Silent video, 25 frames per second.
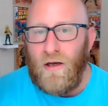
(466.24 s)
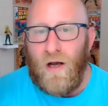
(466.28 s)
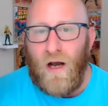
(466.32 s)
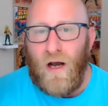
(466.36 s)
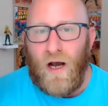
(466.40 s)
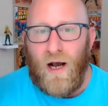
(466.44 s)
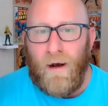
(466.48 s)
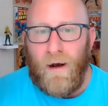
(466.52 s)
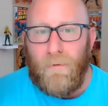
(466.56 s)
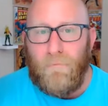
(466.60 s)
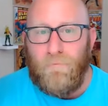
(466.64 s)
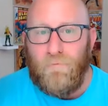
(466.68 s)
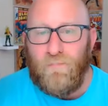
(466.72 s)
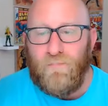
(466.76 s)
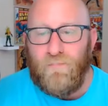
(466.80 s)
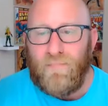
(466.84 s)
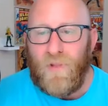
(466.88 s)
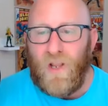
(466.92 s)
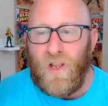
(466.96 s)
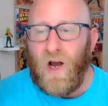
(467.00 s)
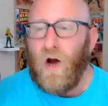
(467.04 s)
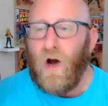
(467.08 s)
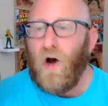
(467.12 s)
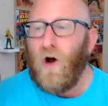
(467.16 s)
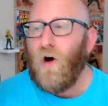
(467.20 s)

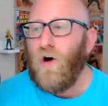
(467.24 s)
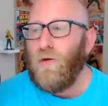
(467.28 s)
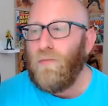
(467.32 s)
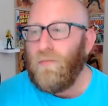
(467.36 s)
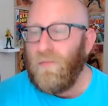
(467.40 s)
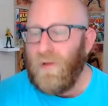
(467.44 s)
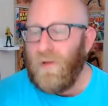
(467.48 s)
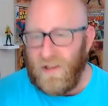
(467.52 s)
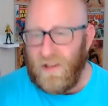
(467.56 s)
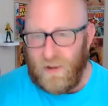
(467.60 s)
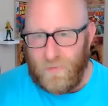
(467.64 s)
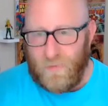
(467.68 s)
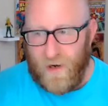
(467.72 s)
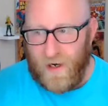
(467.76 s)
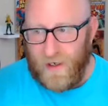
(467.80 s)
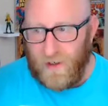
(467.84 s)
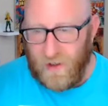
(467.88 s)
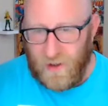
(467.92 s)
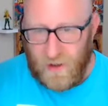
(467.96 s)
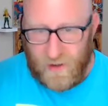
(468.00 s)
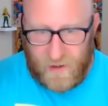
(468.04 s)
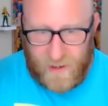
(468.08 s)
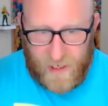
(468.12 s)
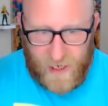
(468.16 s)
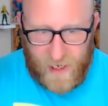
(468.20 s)
a home
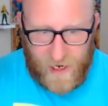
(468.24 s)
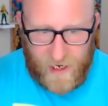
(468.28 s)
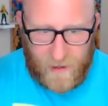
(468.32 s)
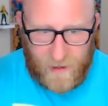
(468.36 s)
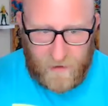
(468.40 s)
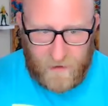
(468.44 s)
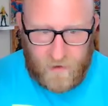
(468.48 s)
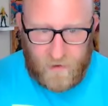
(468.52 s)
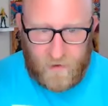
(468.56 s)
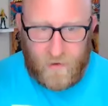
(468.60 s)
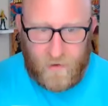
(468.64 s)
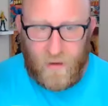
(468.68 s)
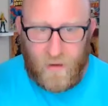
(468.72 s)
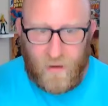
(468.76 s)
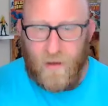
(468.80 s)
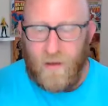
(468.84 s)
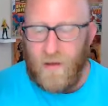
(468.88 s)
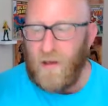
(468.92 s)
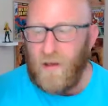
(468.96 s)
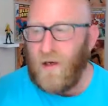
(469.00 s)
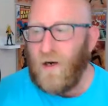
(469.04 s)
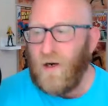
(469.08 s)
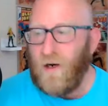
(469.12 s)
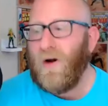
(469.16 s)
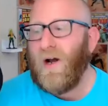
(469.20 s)
inspection takes,
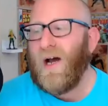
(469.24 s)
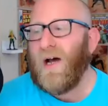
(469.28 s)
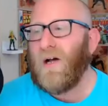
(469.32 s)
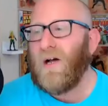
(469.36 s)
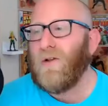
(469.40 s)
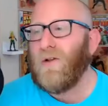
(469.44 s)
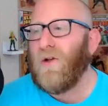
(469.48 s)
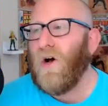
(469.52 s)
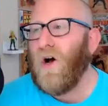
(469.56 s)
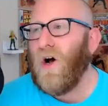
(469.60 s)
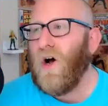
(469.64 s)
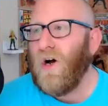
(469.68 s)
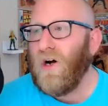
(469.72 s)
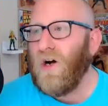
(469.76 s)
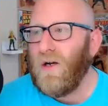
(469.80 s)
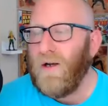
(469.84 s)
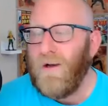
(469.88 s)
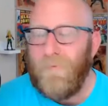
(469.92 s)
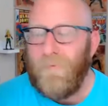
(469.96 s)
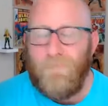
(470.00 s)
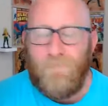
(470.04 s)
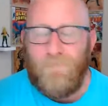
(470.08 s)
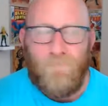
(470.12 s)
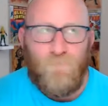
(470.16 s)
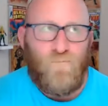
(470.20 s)
how long
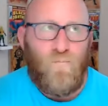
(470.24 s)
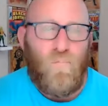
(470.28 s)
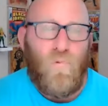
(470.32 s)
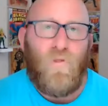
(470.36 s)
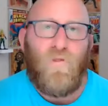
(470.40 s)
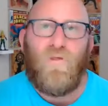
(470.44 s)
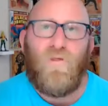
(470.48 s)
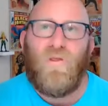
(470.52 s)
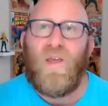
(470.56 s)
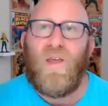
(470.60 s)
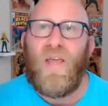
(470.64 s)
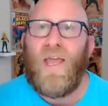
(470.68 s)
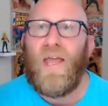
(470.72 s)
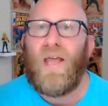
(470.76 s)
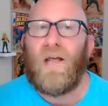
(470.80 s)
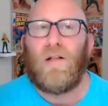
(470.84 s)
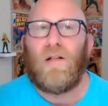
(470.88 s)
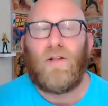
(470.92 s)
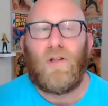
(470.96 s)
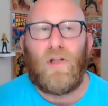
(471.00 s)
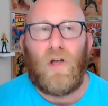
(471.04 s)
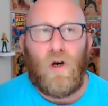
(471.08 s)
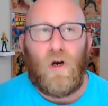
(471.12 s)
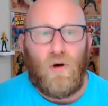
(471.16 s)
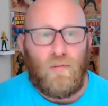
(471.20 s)
the
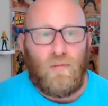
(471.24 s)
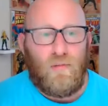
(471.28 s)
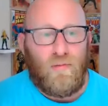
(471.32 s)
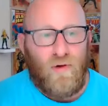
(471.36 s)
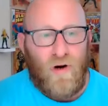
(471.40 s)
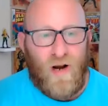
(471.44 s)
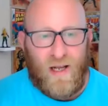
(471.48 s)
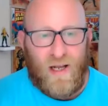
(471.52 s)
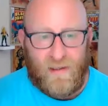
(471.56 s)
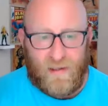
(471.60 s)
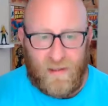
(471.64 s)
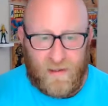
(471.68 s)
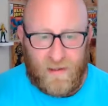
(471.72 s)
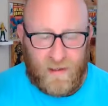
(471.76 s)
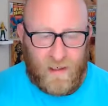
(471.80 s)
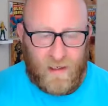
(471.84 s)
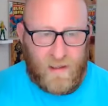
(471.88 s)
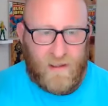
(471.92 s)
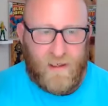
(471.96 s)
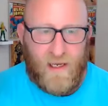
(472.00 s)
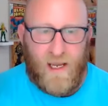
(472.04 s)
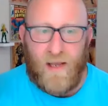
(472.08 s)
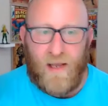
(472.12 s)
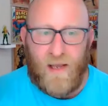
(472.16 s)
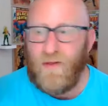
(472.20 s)
loan process can
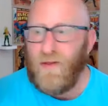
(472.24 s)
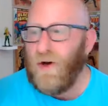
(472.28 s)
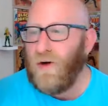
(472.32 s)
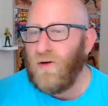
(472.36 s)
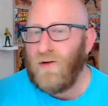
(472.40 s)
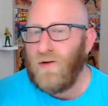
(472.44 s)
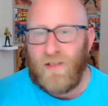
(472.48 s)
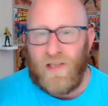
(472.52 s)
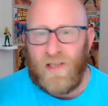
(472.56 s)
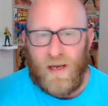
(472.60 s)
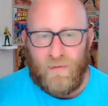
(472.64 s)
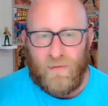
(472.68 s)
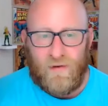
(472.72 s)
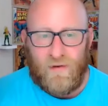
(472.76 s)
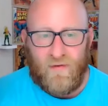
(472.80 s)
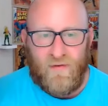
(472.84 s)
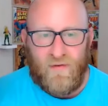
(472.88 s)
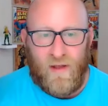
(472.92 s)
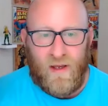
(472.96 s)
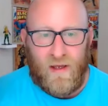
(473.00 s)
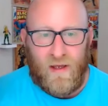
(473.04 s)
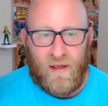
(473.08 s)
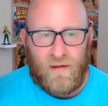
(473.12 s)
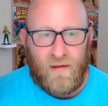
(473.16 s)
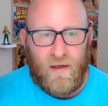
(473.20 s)
take, those types of
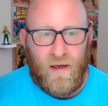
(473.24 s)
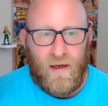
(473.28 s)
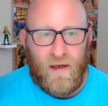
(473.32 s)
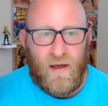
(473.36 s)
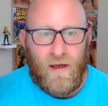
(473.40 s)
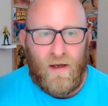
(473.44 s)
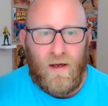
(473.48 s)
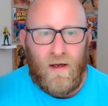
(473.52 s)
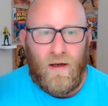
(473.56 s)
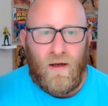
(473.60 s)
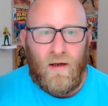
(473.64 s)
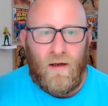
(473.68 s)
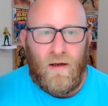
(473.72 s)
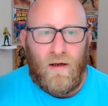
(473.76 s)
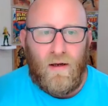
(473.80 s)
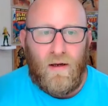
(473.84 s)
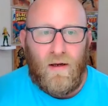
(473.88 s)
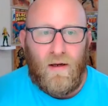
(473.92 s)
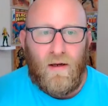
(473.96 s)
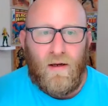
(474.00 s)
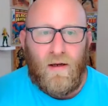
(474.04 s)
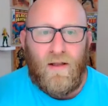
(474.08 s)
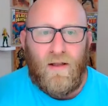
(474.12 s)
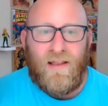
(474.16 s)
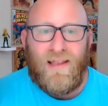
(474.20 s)
things.
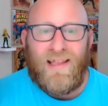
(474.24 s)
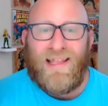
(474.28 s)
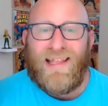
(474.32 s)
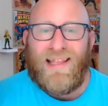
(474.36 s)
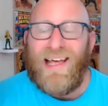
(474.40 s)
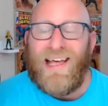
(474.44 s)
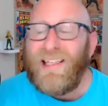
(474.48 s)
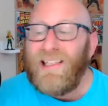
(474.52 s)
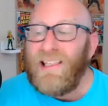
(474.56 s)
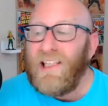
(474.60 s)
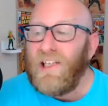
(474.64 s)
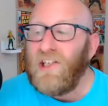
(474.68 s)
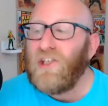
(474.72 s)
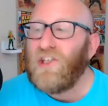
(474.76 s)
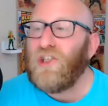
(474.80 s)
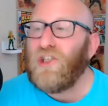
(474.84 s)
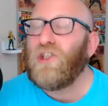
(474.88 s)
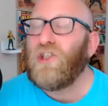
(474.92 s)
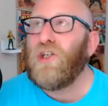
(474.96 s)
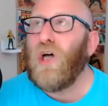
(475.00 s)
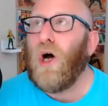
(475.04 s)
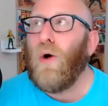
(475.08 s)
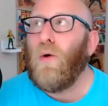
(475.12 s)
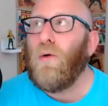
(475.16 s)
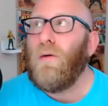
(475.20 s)
This is
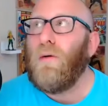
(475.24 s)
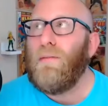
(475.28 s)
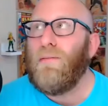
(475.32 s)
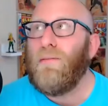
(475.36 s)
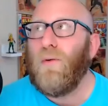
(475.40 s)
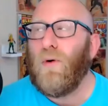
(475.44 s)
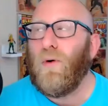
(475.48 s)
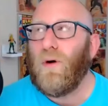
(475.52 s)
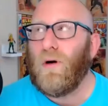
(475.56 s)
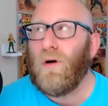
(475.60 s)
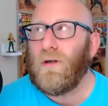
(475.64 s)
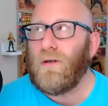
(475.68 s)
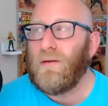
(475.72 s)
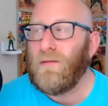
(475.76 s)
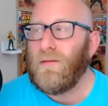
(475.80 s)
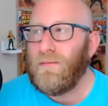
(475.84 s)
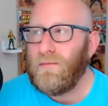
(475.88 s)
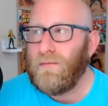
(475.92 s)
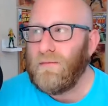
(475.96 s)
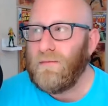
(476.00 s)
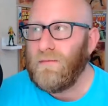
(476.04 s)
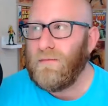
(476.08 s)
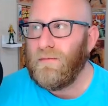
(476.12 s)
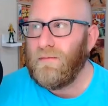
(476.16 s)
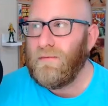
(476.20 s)
so important.
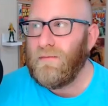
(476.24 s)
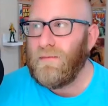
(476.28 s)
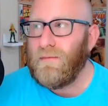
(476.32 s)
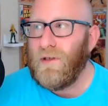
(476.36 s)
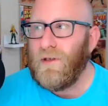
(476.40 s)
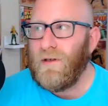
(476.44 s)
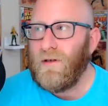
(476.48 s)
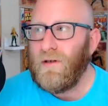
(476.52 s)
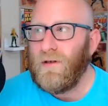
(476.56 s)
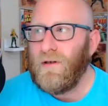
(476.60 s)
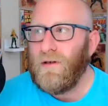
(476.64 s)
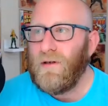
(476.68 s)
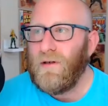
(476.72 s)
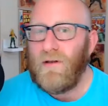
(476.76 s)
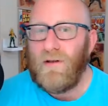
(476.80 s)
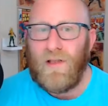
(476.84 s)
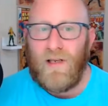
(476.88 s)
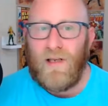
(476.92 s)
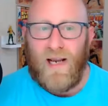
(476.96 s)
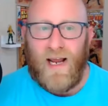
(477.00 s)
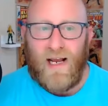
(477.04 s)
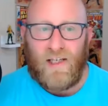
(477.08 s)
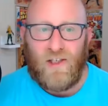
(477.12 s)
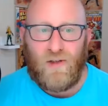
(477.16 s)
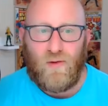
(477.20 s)
The
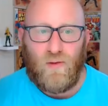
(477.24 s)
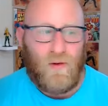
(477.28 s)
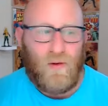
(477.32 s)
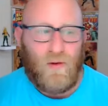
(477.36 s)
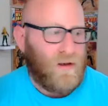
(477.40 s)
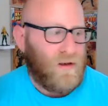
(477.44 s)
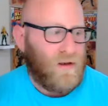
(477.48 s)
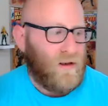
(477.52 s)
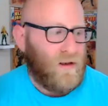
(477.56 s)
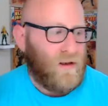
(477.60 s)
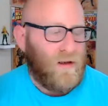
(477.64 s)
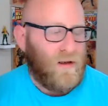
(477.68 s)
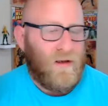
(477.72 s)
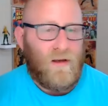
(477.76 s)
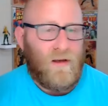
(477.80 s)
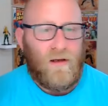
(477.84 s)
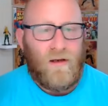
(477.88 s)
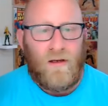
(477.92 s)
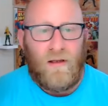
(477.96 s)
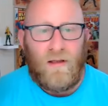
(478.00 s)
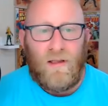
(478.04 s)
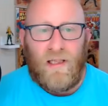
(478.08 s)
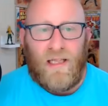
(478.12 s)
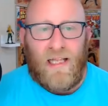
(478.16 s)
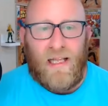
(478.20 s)
next one,
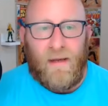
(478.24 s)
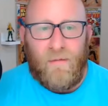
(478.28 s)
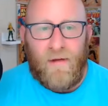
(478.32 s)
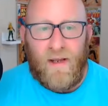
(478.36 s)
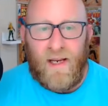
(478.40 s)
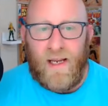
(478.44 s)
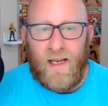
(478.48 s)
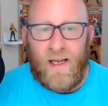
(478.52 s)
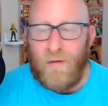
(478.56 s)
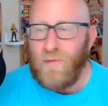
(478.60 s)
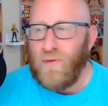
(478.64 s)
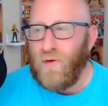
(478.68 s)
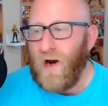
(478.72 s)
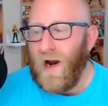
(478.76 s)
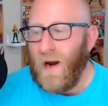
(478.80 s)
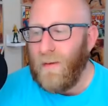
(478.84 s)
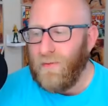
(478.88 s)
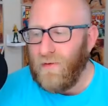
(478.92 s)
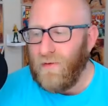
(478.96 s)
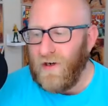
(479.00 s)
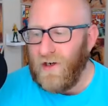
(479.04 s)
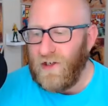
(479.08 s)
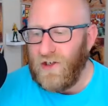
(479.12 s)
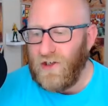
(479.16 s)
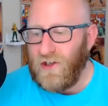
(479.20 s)
limiting
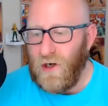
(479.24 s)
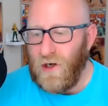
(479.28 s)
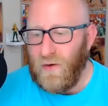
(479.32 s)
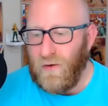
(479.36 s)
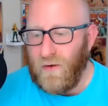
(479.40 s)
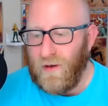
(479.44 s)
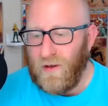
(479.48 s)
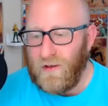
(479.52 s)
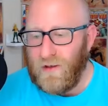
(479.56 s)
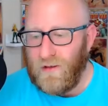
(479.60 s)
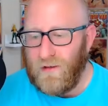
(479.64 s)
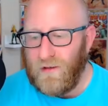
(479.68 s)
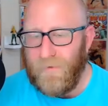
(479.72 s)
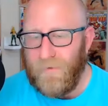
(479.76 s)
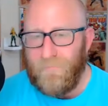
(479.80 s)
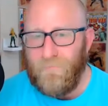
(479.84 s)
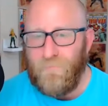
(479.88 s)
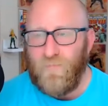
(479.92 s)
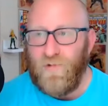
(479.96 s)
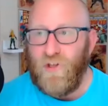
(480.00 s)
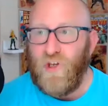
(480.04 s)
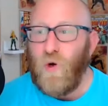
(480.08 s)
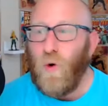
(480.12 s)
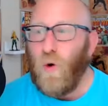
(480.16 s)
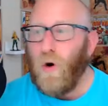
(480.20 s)
property showings.
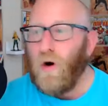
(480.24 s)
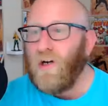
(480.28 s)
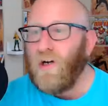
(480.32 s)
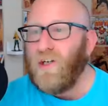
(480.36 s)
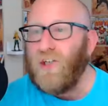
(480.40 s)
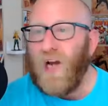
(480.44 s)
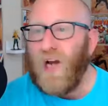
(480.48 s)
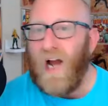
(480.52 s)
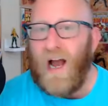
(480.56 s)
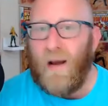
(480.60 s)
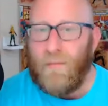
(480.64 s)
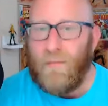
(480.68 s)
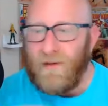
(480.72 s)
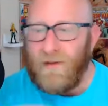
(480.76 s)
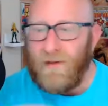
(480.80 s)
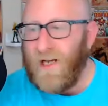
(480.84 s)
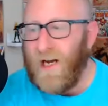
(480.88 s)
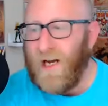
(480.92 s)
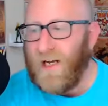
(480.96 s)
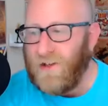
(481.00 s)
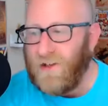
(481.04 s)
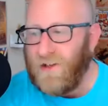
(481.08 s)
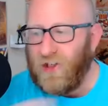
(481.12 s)
Your job is not